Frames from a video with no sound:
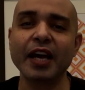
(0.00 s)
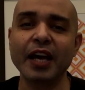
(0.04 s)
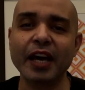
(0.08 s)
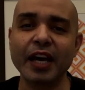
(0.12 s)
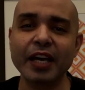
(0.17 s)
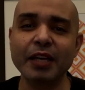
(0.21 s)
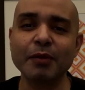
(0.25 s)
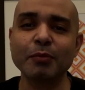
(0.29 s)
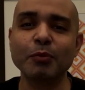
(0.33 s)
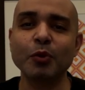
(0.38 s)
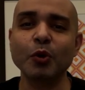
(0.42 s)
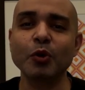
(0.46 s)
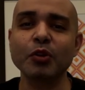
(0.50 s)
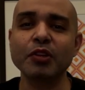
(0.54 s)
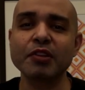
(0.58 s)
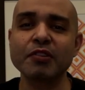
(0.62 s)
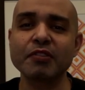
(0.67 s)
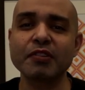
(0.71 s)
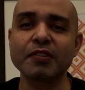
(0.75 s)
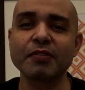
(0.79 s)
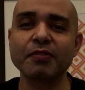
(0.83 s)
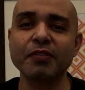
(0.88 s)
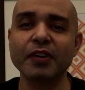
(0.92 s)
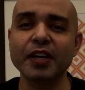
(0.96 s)
I am board
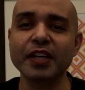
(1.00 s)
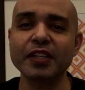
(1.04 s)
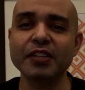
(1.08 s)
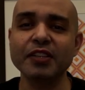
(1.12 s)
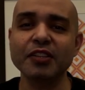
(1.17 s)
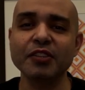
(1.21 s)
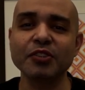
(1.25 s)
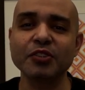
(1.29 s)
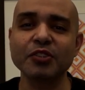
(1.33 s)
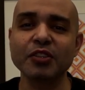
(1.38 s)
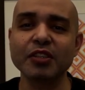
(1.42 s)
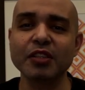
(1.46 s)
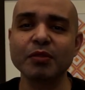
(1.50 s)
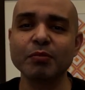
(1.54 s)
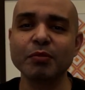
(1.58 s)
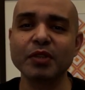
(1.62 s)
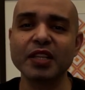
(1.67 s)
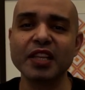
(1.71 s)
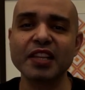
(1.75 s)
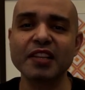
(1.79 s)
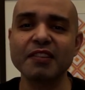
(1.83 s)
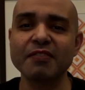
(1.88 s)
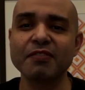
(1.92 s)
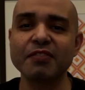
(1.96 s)
certified internal
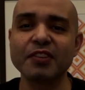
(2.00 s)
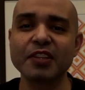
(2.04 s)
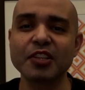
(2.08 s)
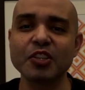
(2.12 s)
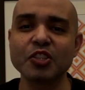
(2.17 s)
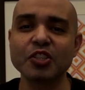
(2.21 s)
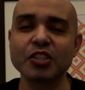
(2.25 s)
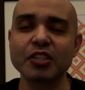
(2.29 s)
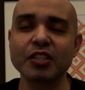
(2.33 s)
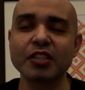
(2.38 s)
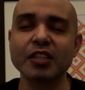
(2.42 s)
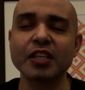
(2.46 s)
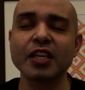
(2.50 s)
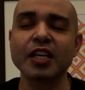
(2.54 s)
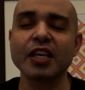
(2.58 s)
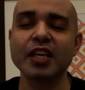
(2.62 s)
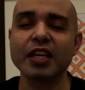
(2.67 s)
medicine physician